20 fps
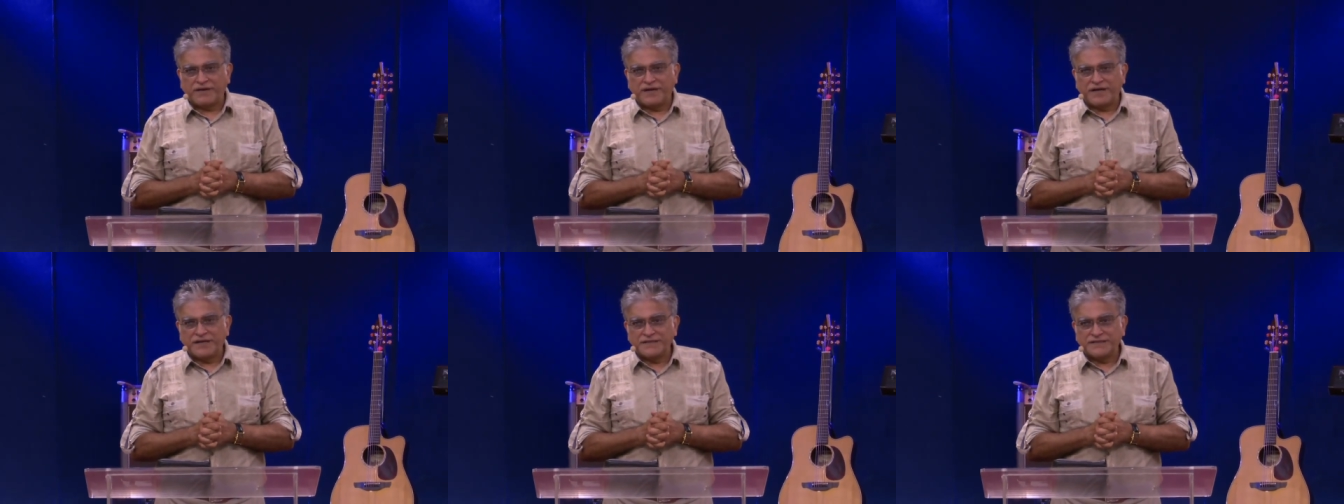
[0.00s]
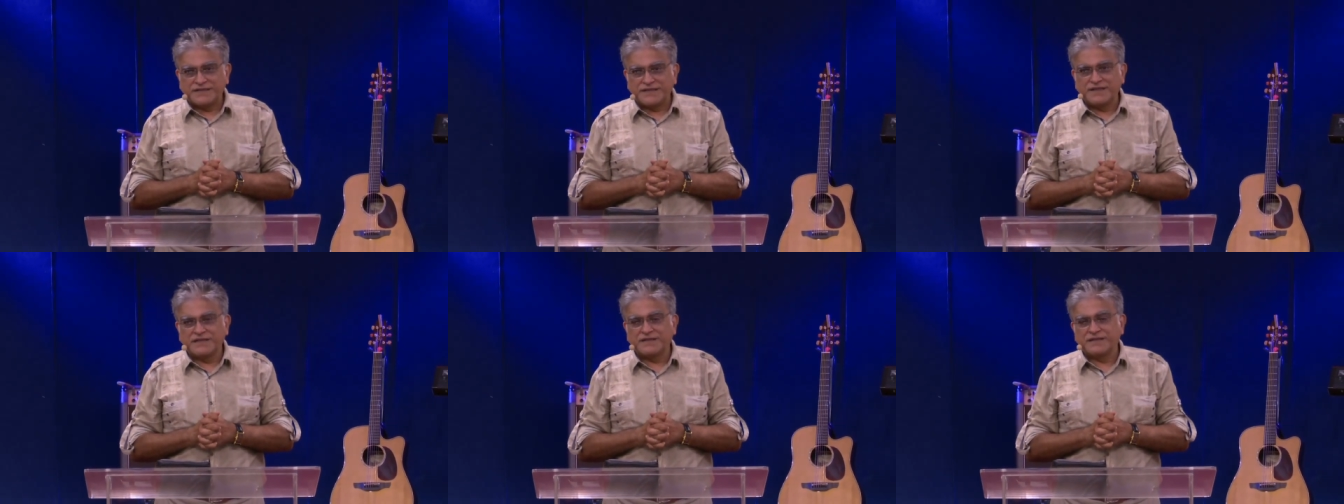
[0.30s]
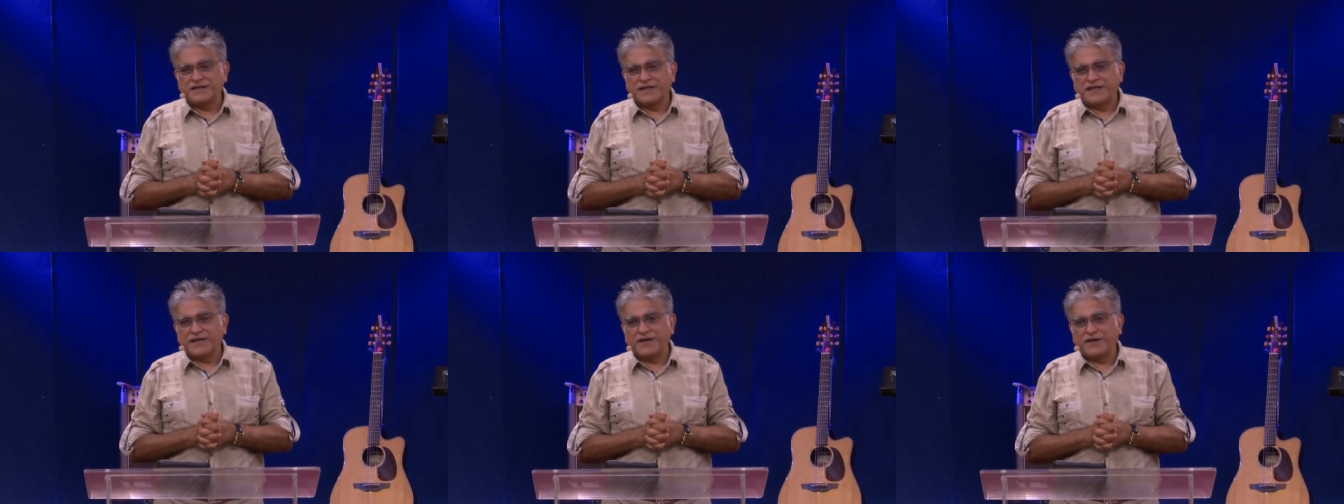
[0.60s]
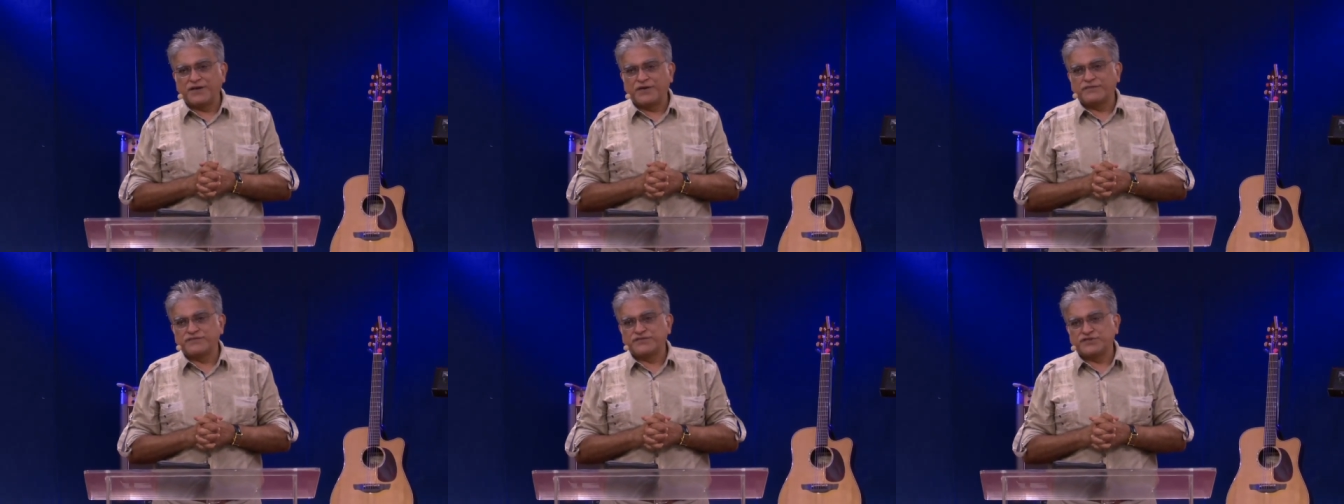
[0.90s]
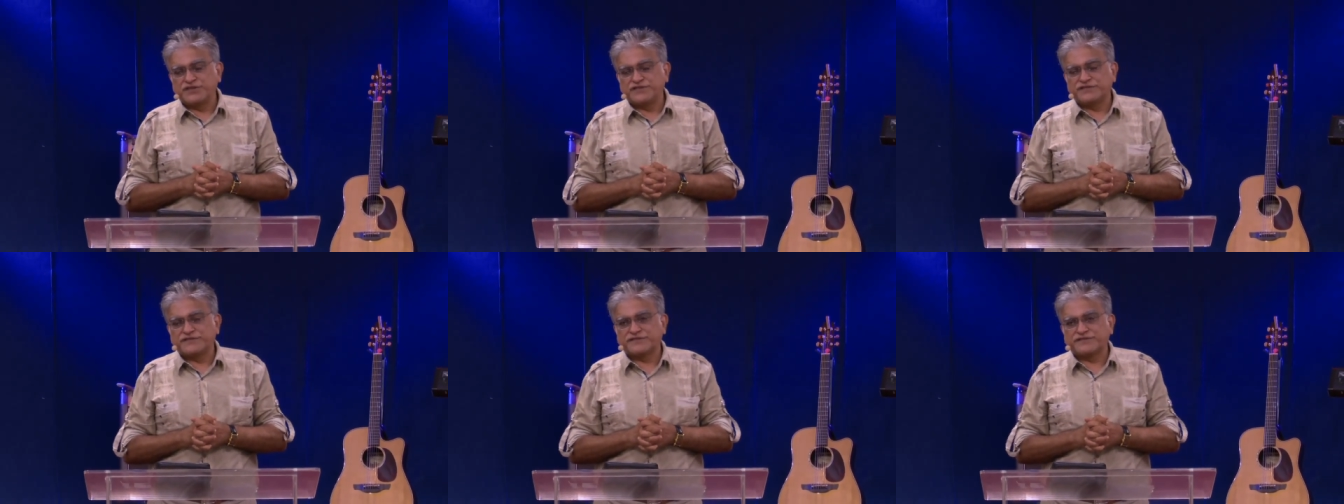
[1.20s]
until the day of
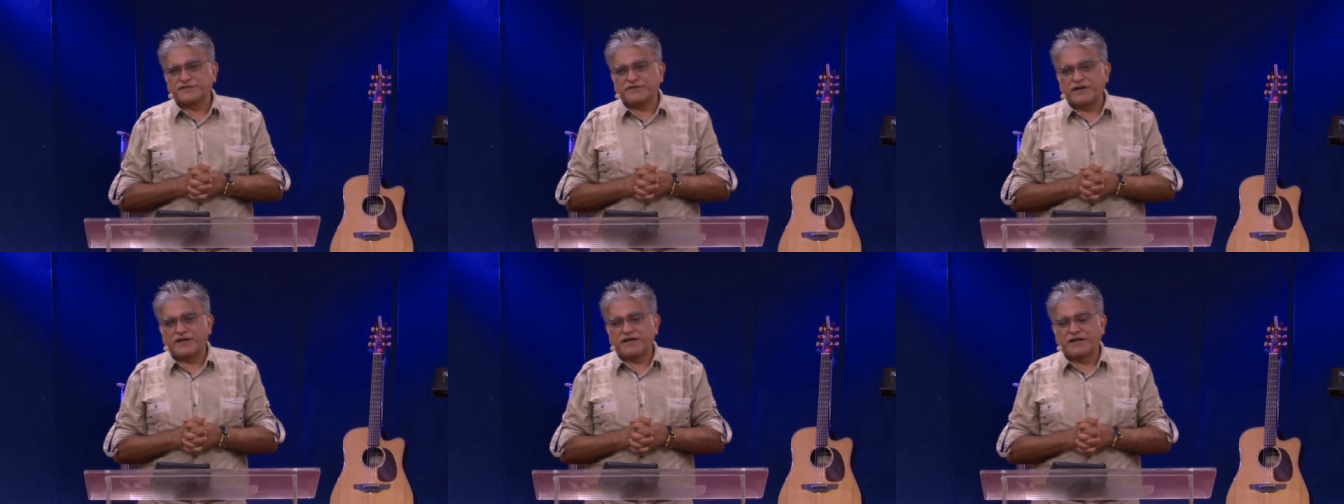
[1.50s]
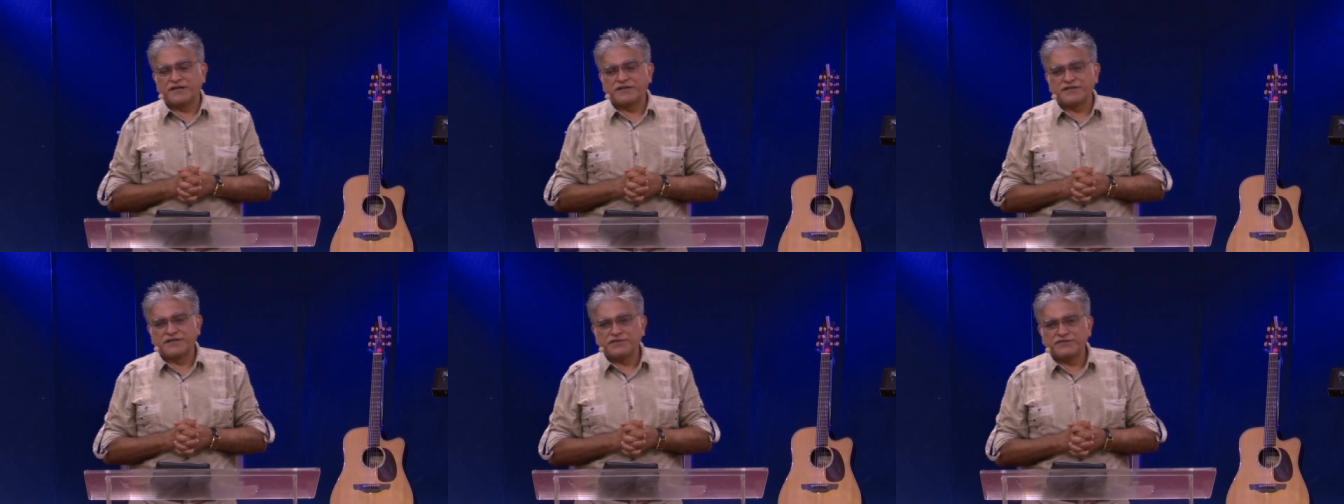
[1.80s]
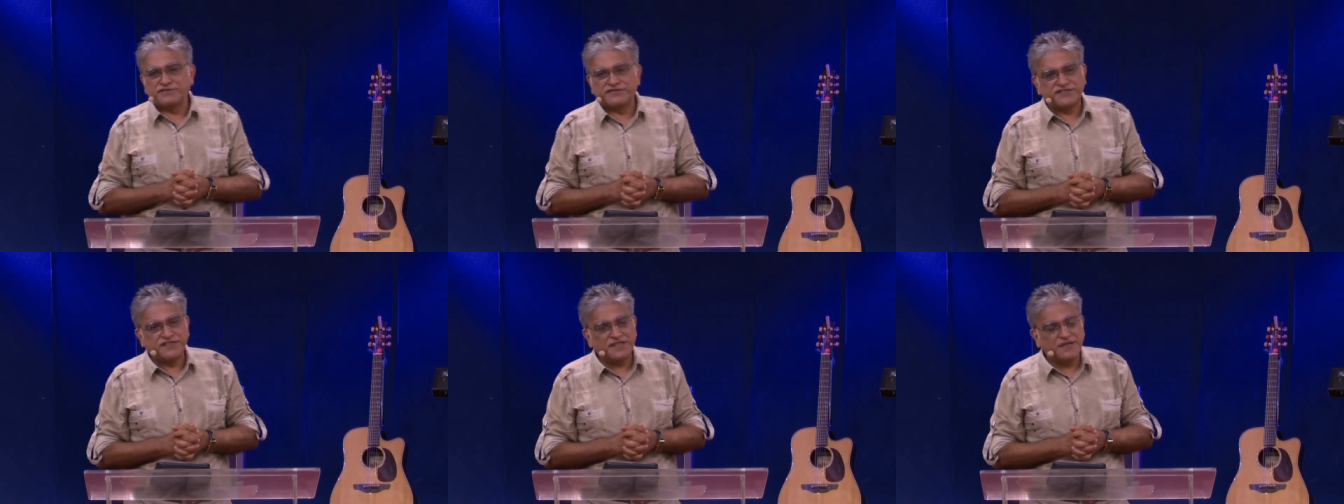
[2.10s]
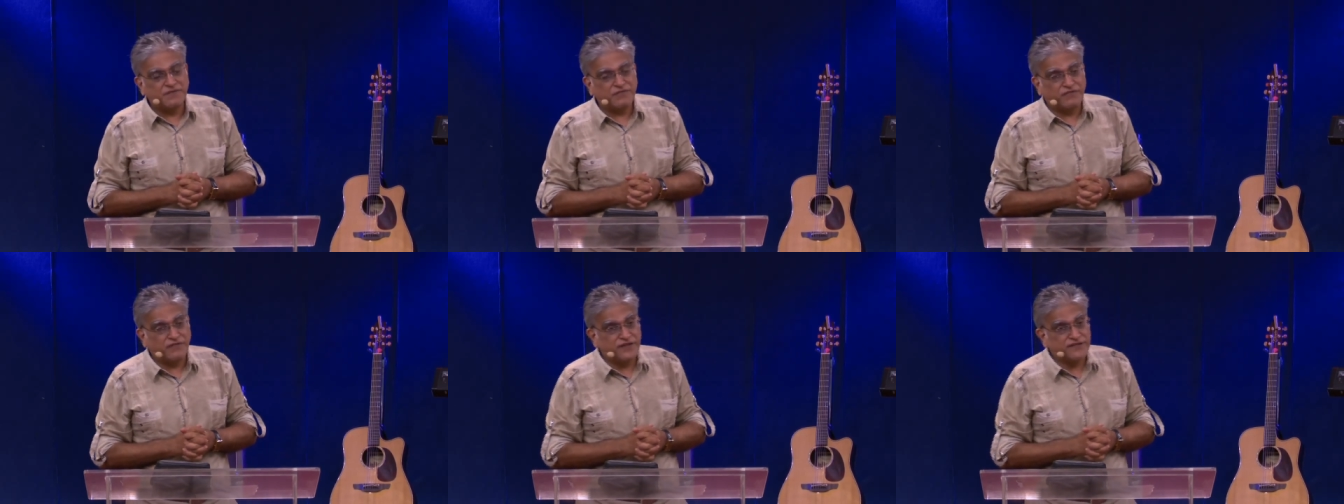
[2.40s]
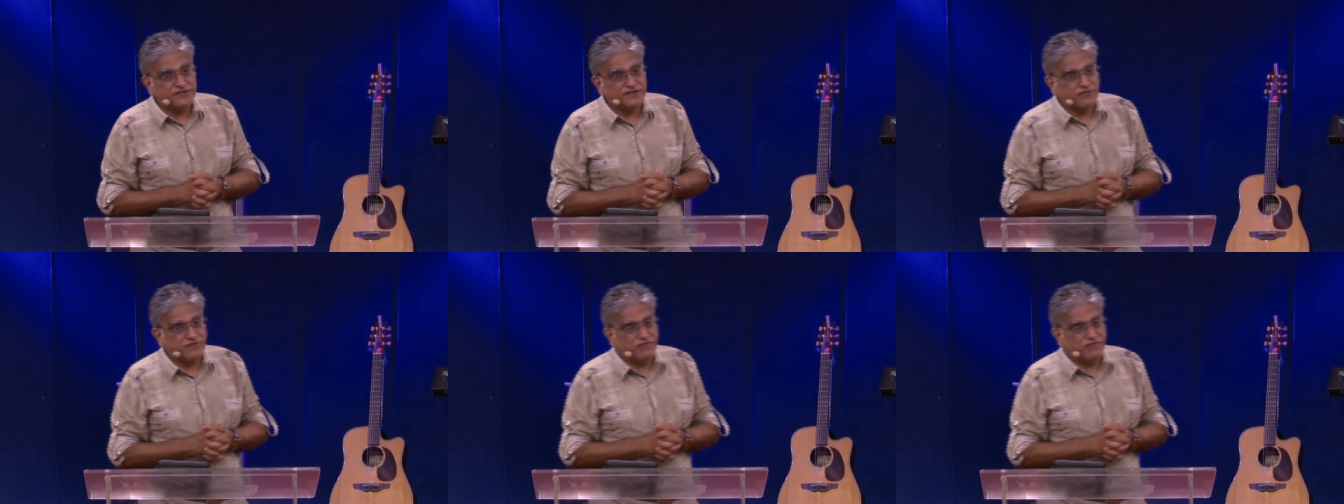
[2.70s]
Jesus Christ. Until you see Him face to